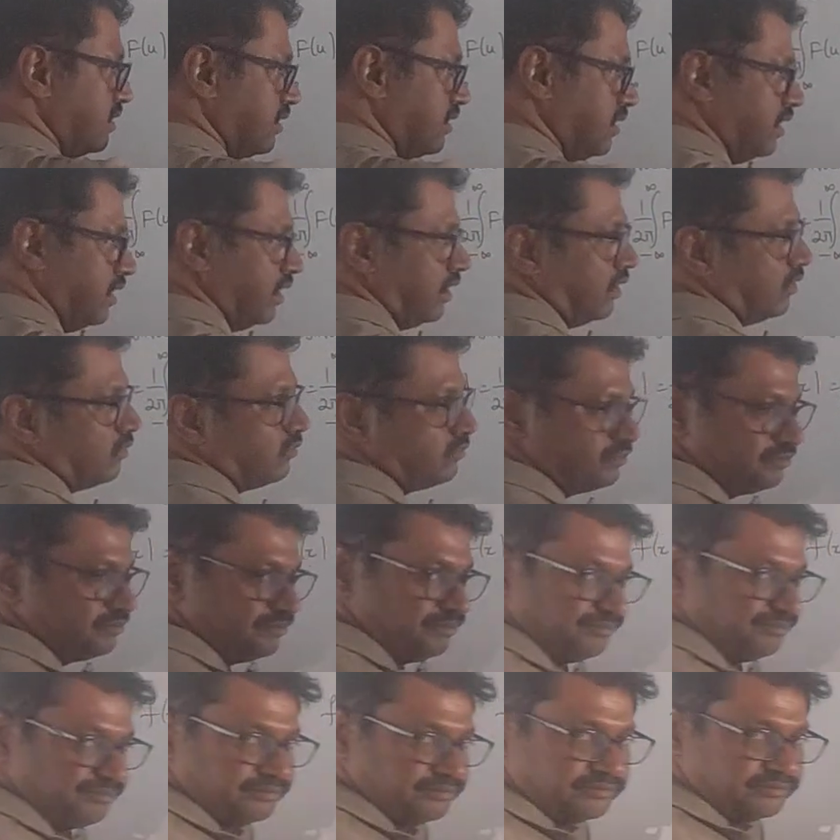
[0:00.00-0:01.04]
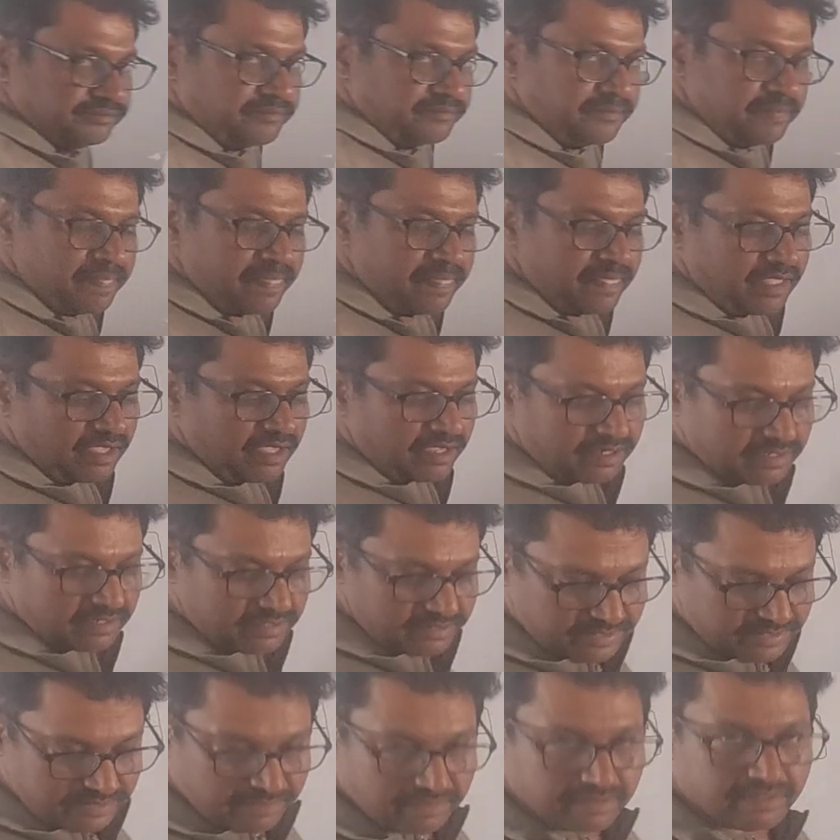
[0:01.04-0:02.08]
d.
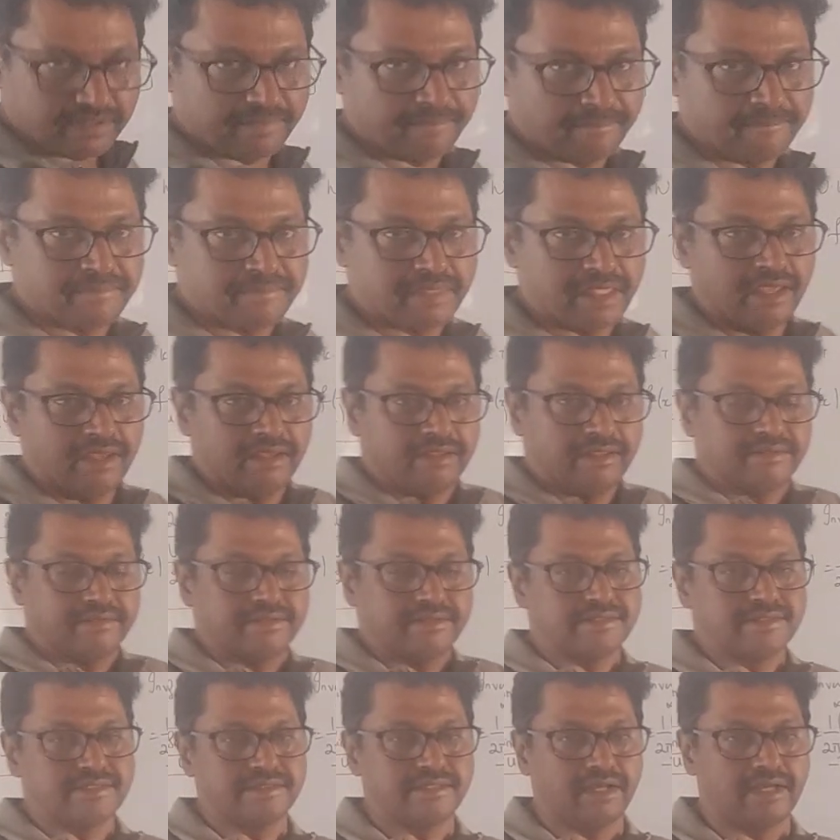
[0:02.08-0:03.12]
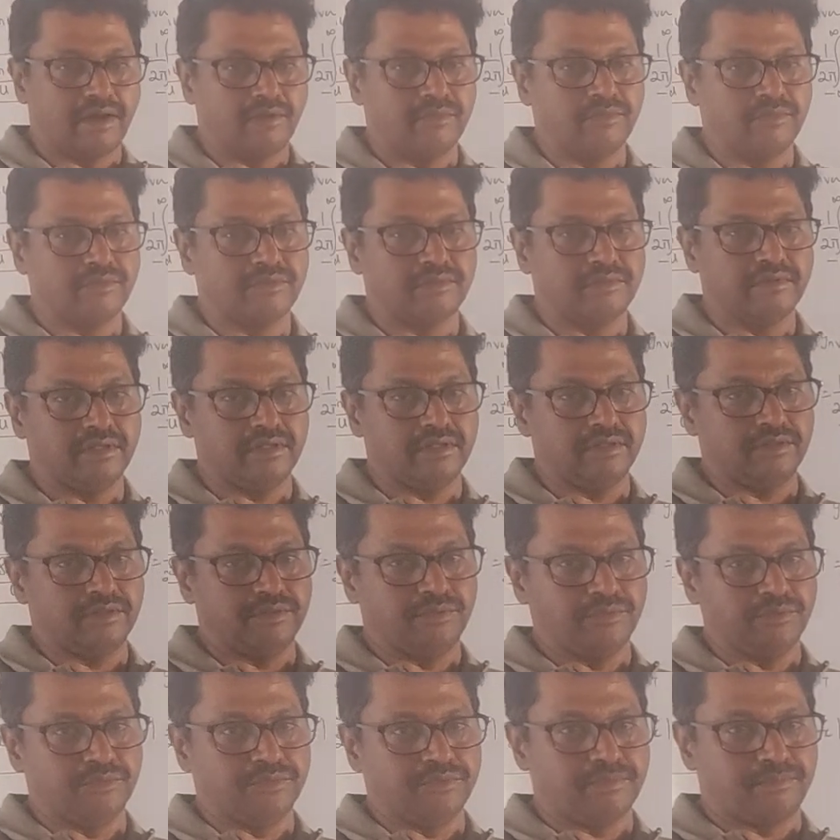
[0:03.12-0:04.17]
Understood? This is how to
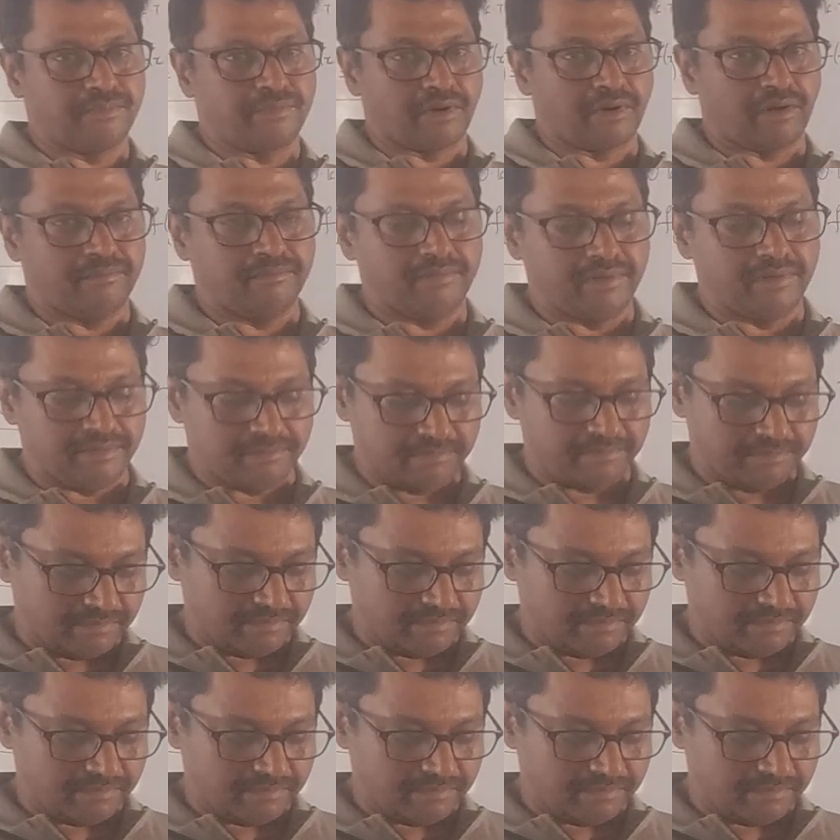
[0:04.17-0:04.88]
do the problem